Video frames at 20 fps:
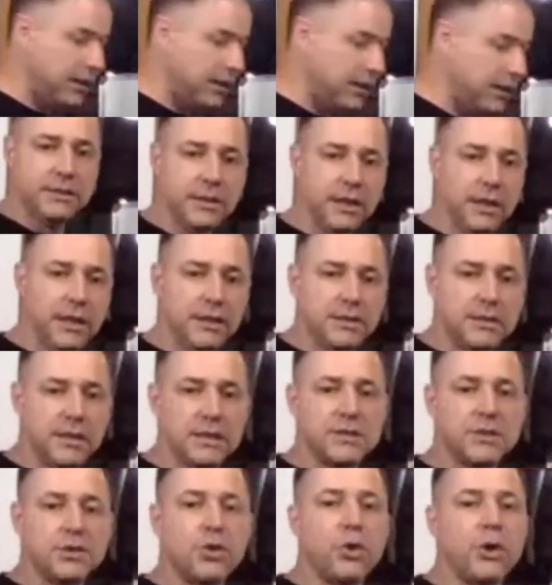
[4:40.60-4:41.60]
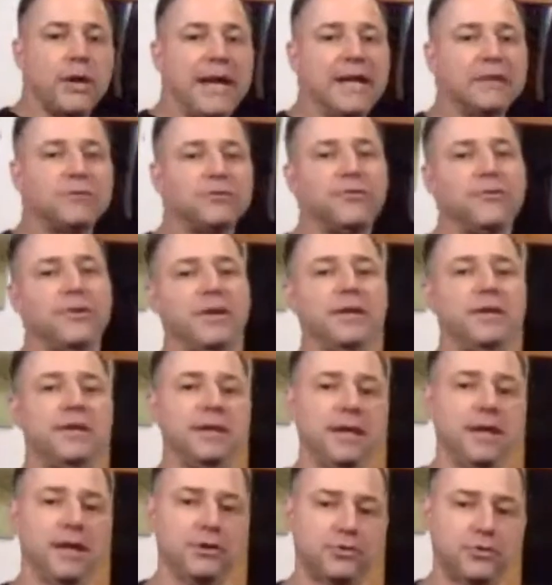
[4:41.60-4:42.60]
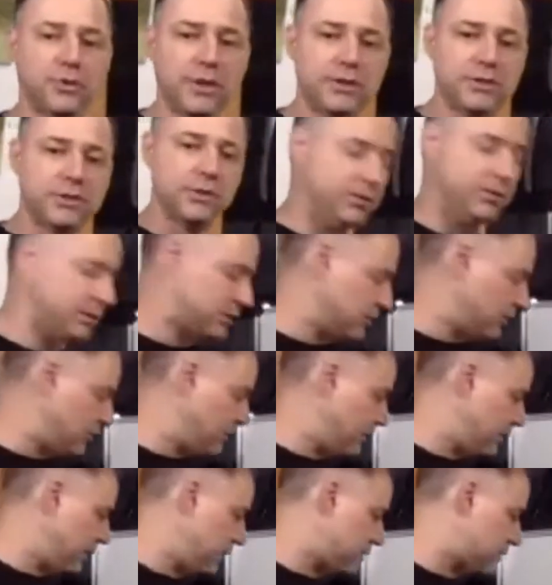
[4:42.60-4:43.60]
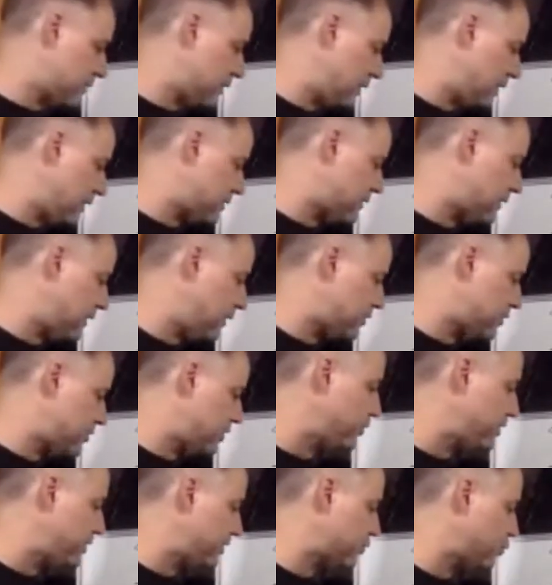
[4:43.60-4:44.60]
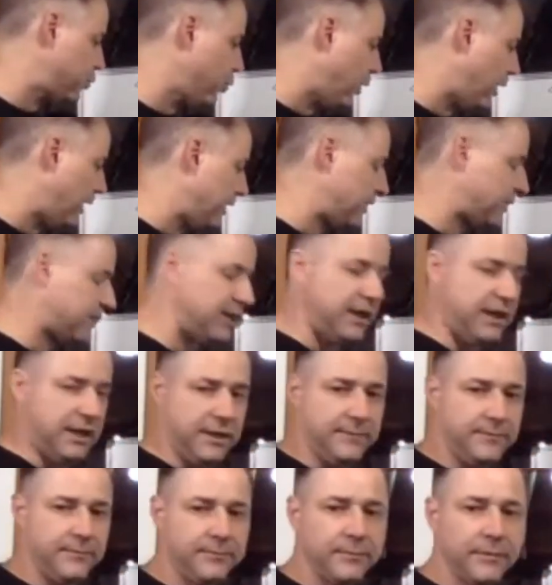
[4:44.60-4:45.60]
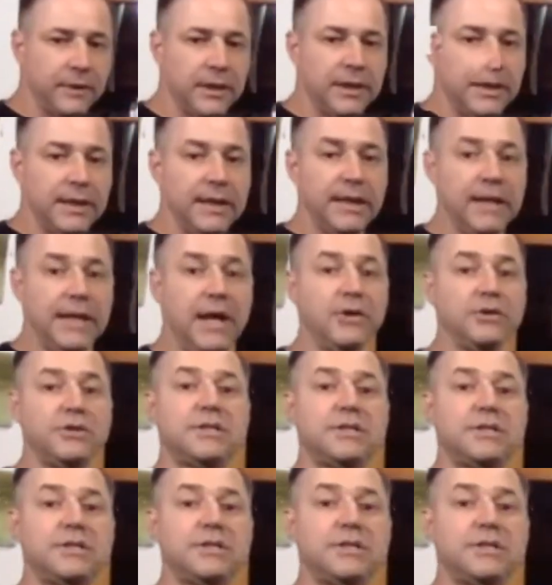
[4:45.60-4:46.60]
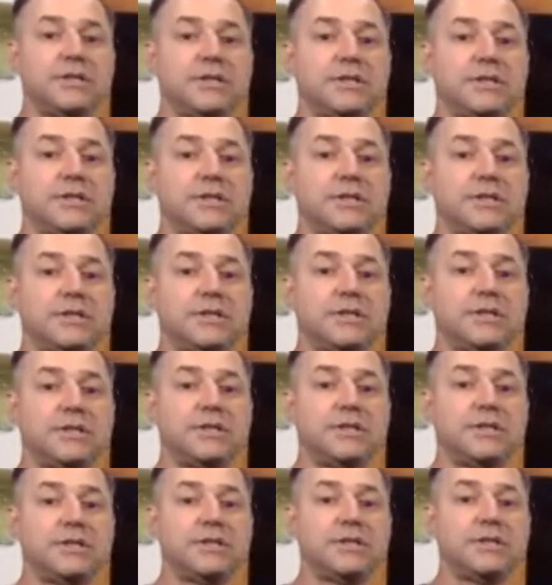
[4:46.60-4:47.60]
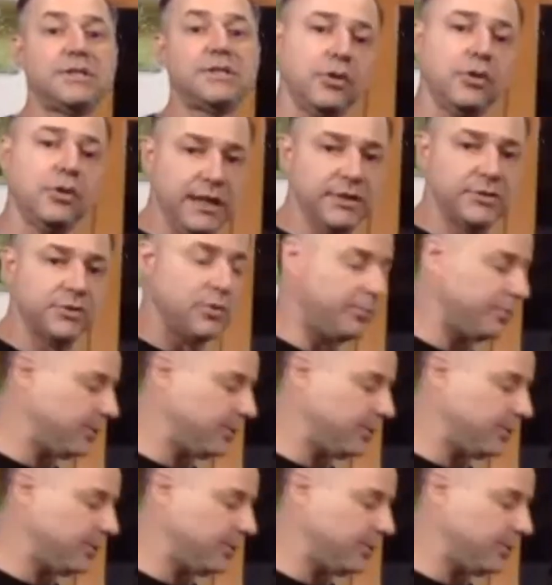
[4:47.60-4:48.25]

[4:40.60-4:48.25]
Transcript: doesn't connect with anything else, right? So it's just this one thing. Now, skills in your brain is completely